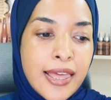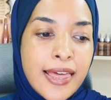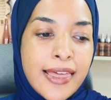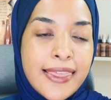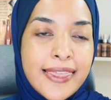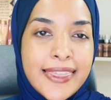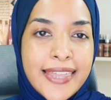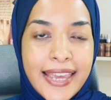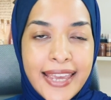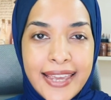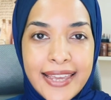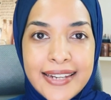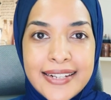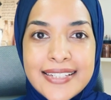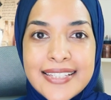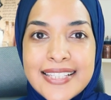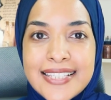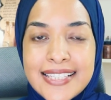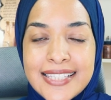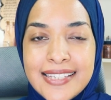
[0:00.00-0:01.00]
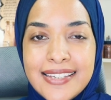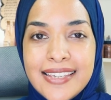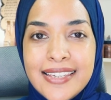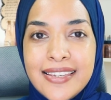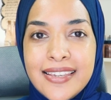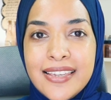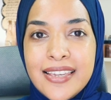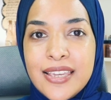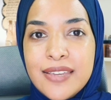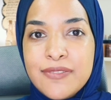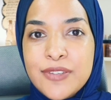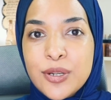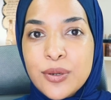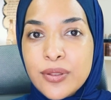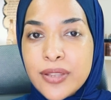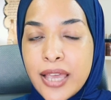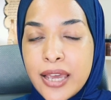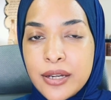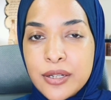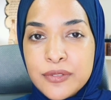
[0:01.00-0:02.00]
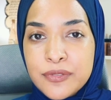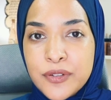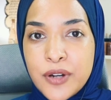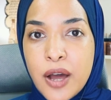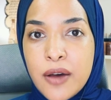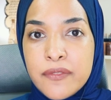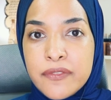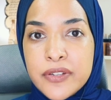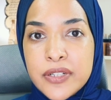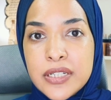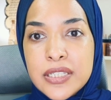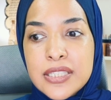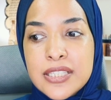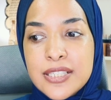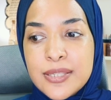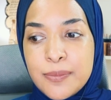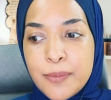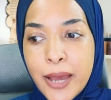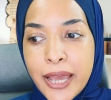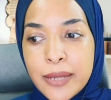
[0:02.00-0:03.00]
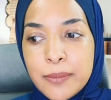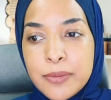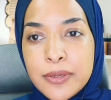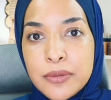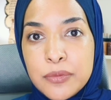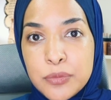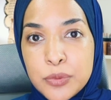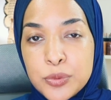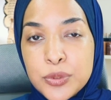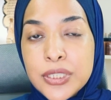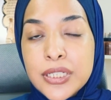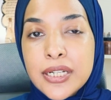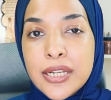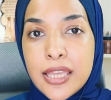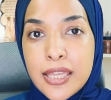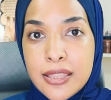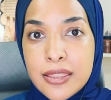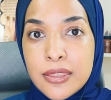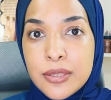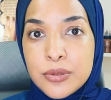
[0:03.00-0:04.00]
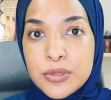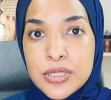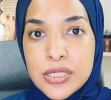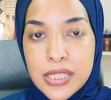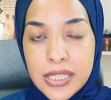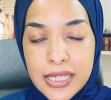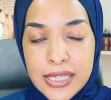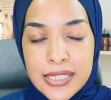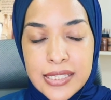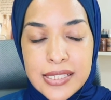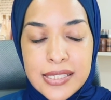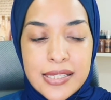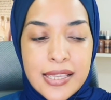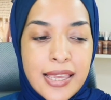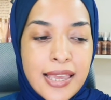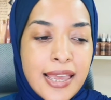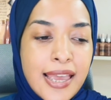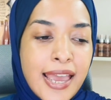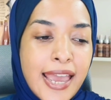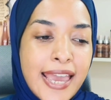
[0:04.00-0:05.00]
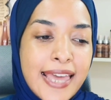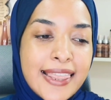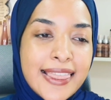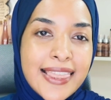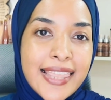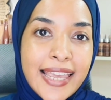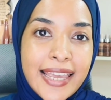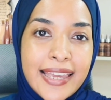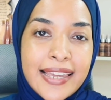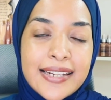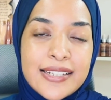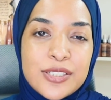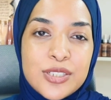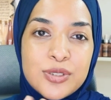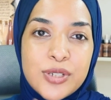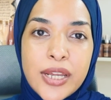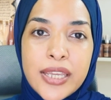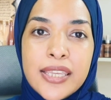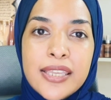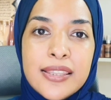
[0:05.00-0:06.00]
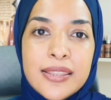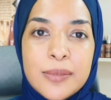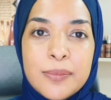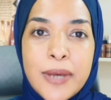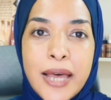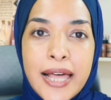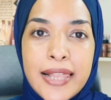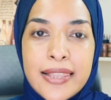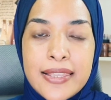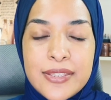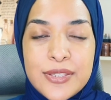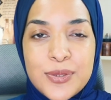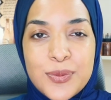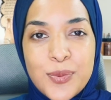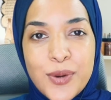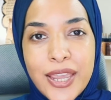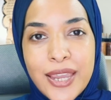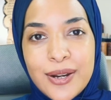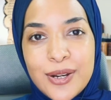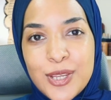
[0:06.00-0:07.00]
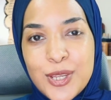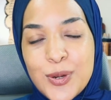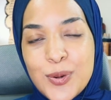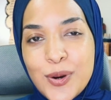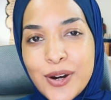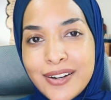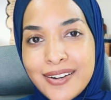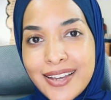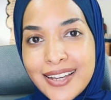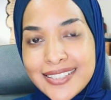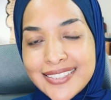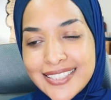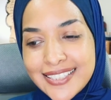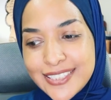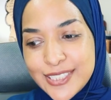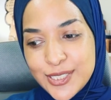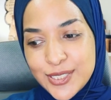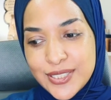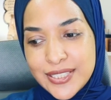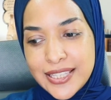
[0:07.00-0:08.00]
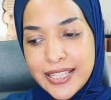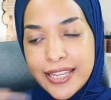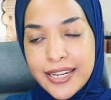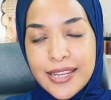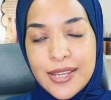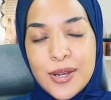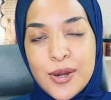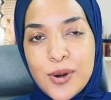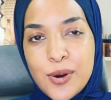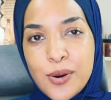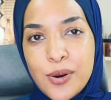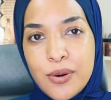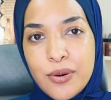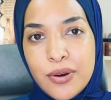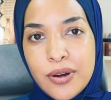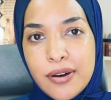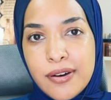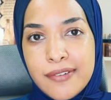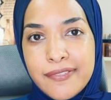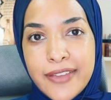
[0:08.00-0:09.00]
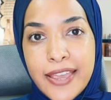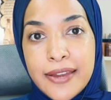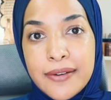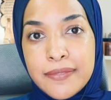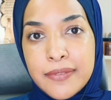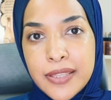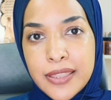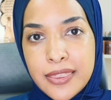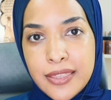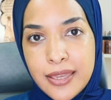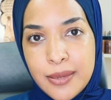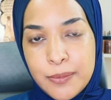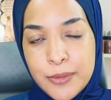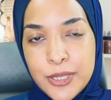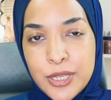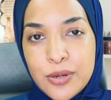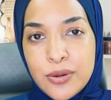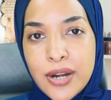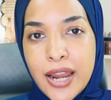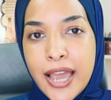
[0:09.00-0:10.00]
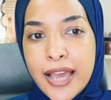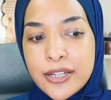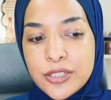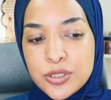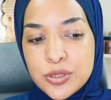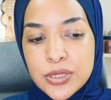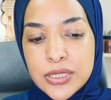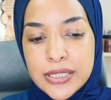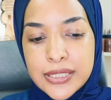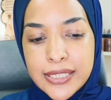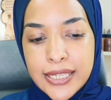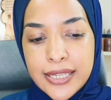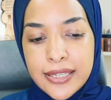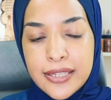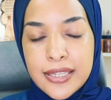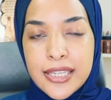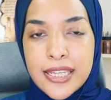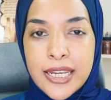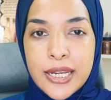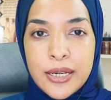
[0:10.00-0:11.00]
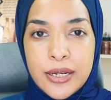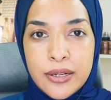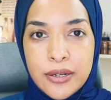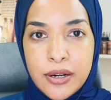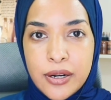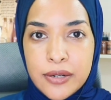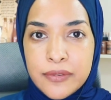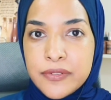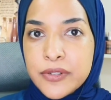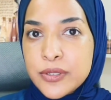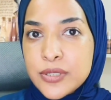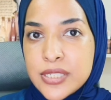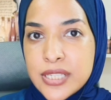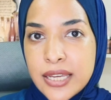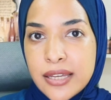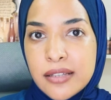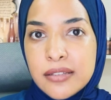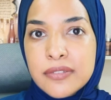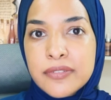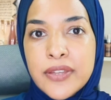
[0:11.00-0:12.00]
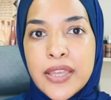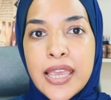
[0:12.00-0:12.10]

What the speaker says: Then seeing if your lack of confidence might be rooted in those things, and then striking the balance where you are not just letting go of everything, but you're actually taking care of yourself